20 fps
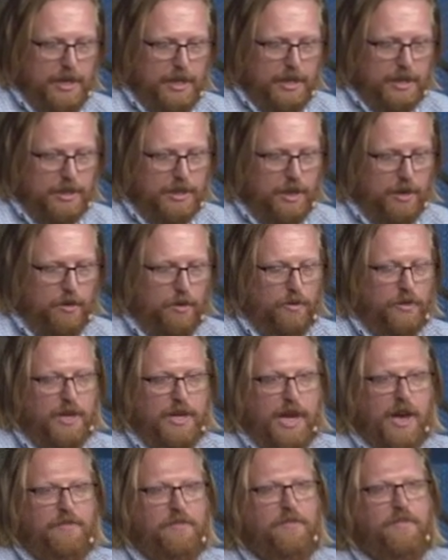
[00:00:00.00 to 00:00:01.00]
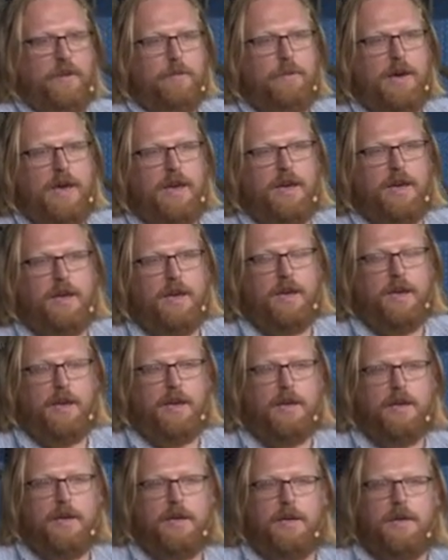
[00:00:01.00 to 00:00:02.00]
So the Ffmpeg
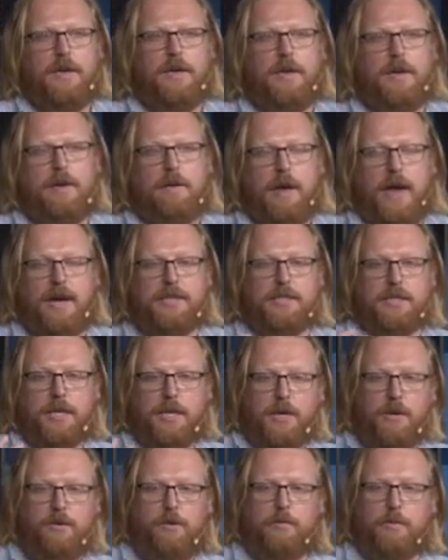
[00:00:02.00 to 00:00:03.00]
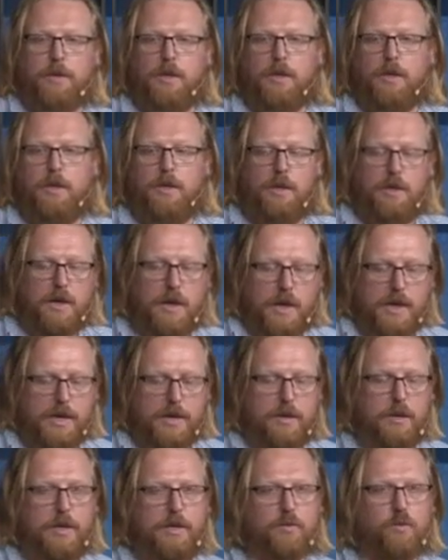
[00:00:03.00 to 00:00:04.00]
executable
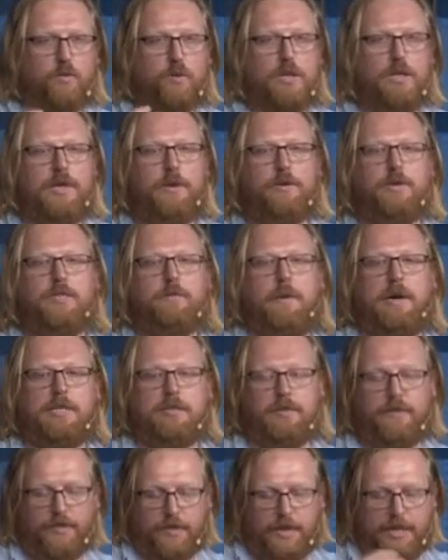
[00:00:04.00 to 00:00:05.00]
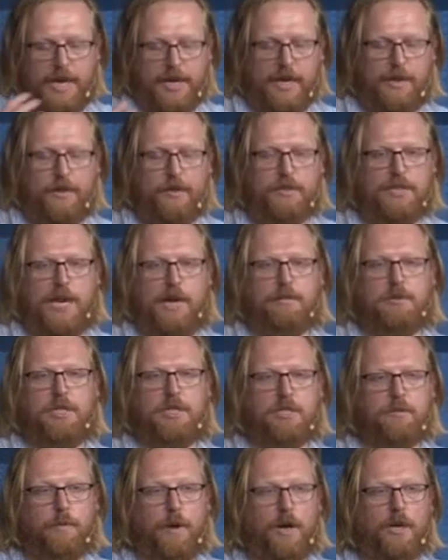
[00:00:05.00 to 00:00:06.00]
is really responsible for taking those
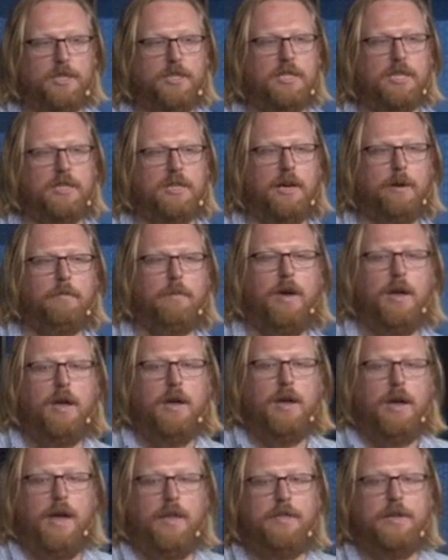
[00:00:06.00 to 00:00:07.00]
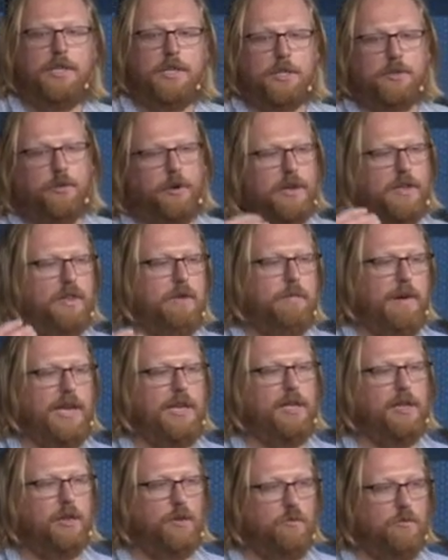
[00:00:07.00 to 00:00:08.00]
options, parsing them, and then just running the
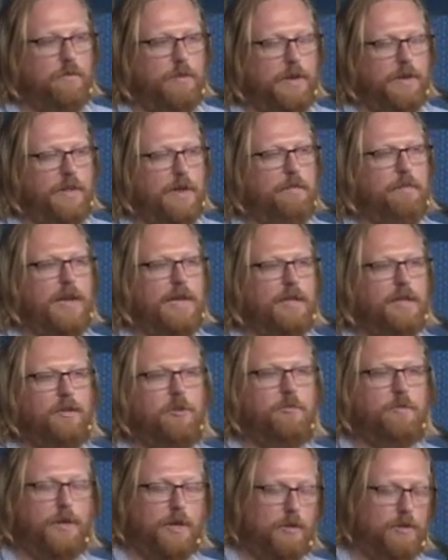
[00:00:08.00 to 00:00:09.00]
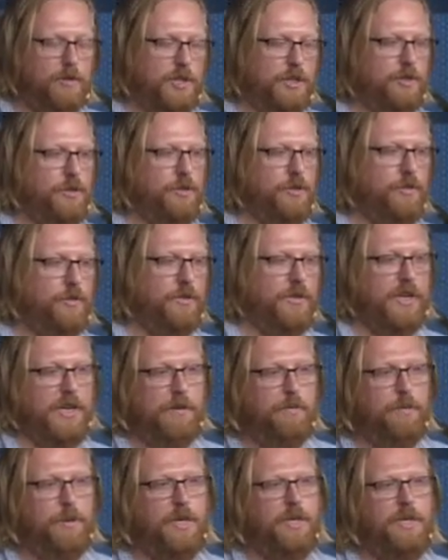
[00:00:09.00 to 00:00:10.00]
main loop. And that main loop goes through the
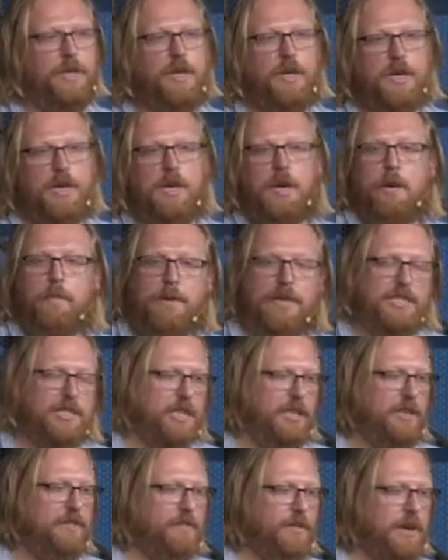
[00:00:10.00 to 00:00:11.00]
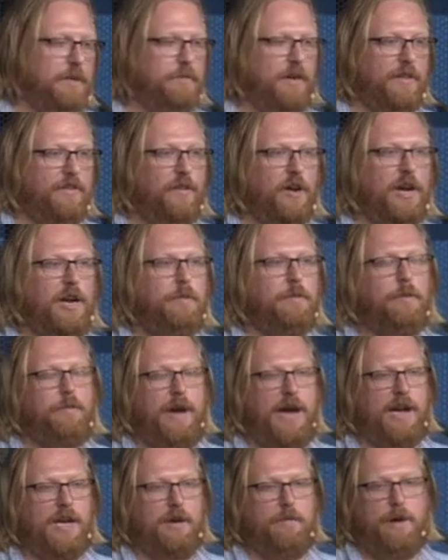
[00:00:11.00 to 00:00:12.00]
input, basically frame by frame or
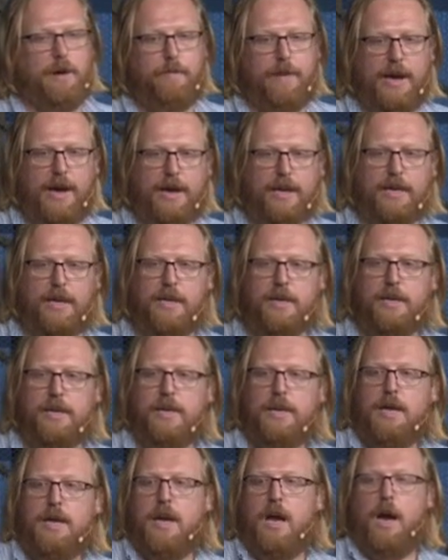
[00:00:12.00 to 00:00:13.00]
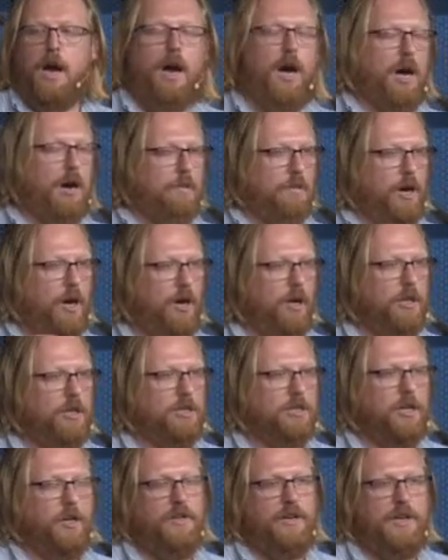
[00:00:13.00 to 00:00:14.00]
packet by packet,
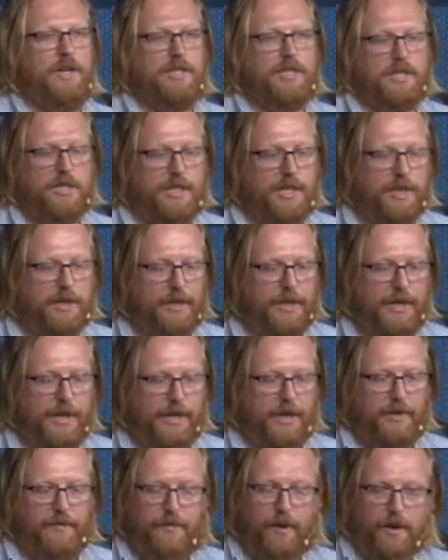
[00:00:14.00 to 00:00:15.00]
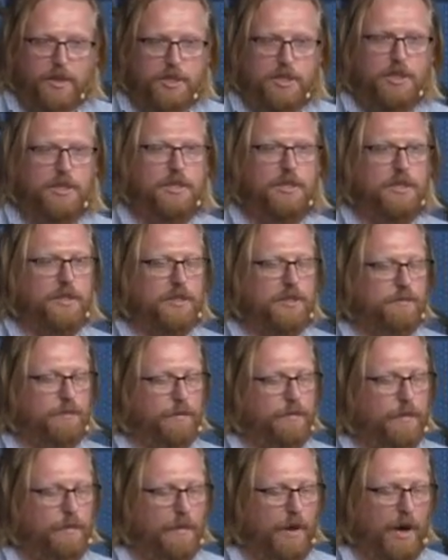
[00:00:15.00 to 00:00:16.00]
calls all the necessary functions
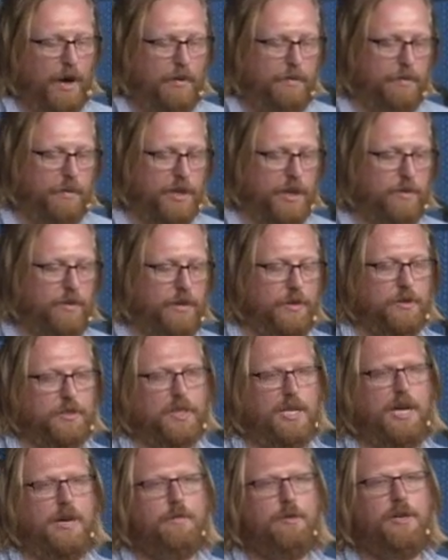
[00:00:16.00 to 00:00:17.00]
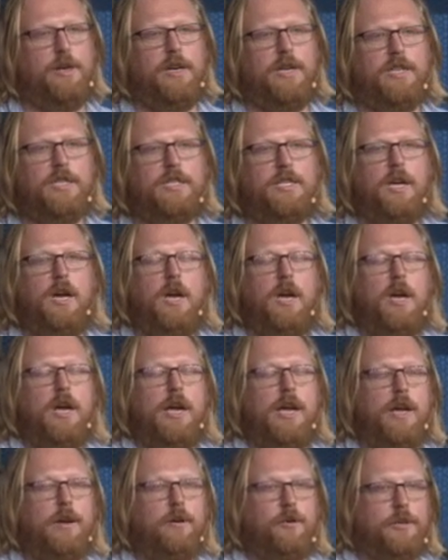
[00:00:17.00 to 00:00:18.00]
below in those libraries
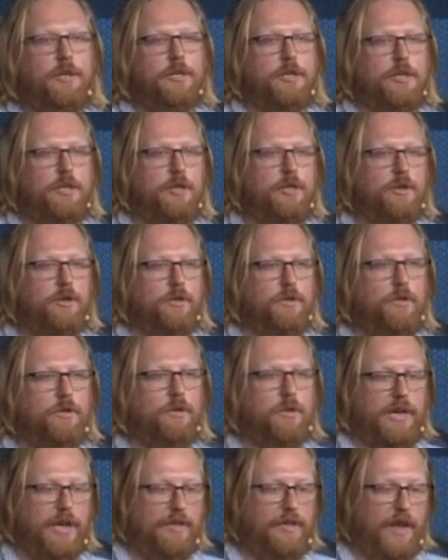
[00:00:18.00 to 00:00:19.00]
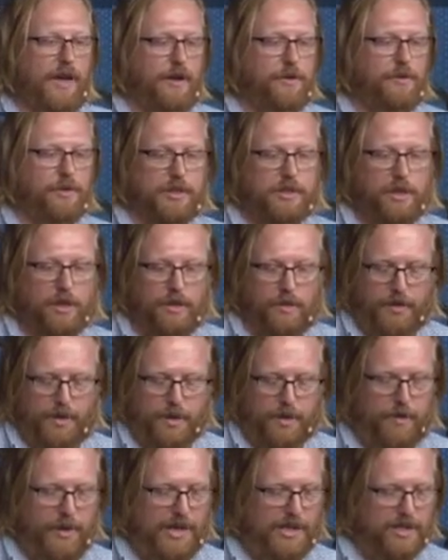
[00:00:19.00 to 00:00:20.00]
in order to get the end result that
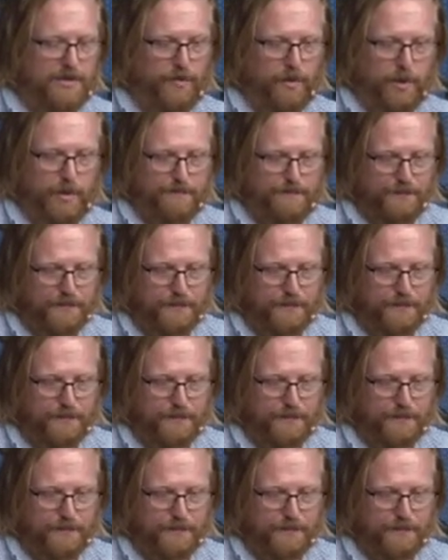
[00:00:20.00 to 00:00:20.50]
you ask for.